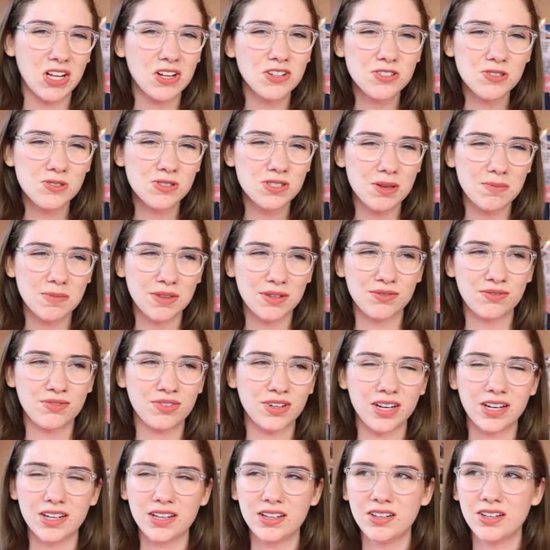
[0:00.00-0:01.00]
I'll do something
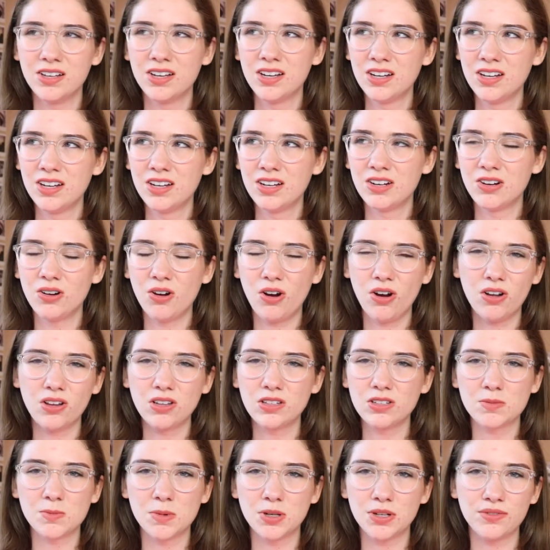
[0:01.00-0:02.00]
fun, or I'll
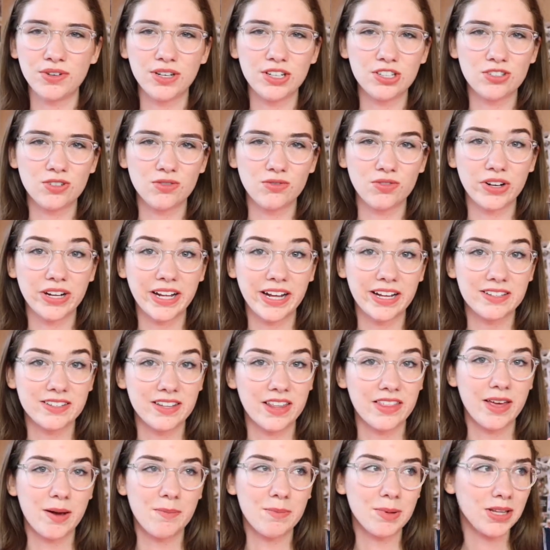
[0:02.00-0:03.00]
lose motivation, forget I
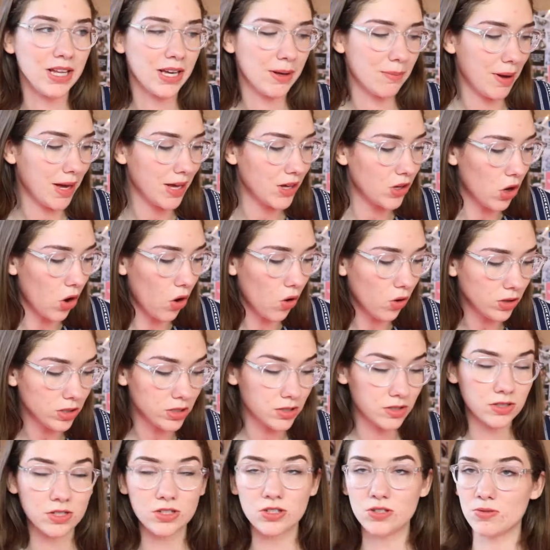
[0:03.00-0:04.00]
said that, but like my goal
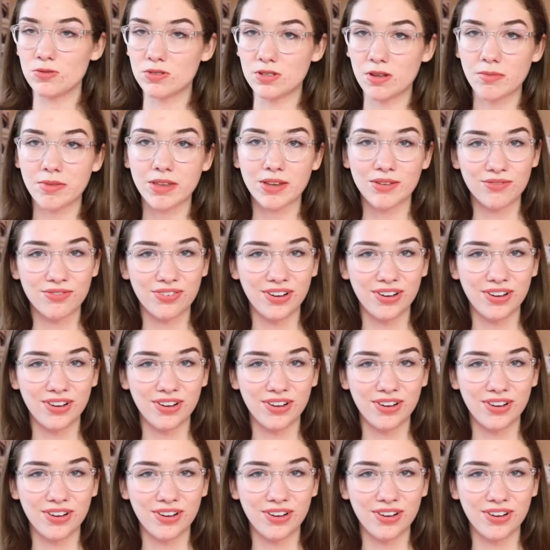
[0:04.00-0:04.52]
is to do something